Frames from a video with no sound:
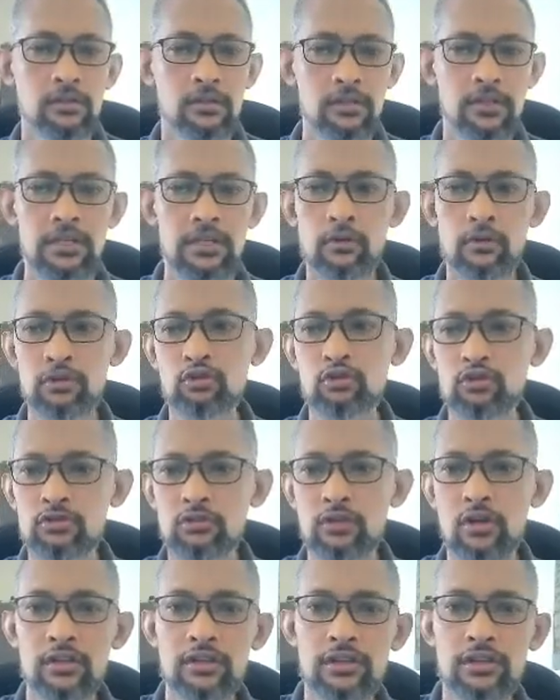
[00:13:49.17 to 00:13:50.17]
you want to
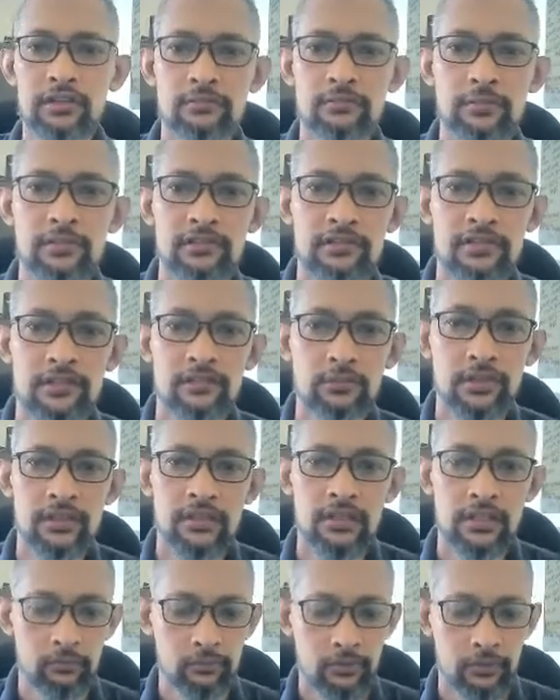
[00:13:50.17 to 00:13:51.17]
draw this person
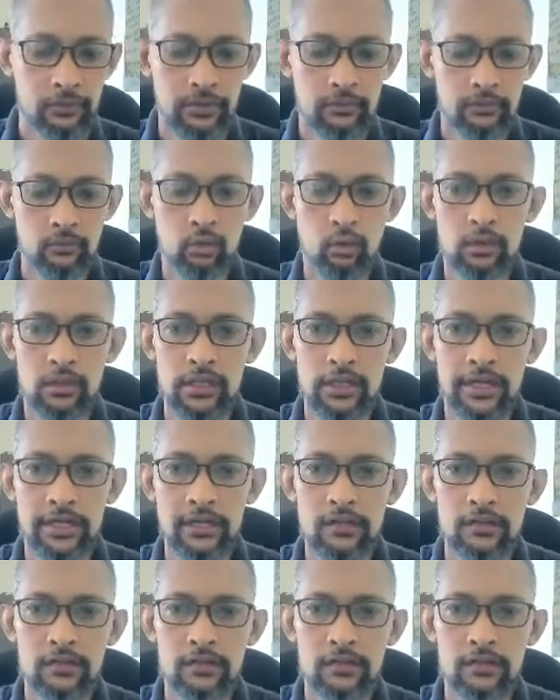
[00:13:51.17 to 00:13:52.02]
become a bit more like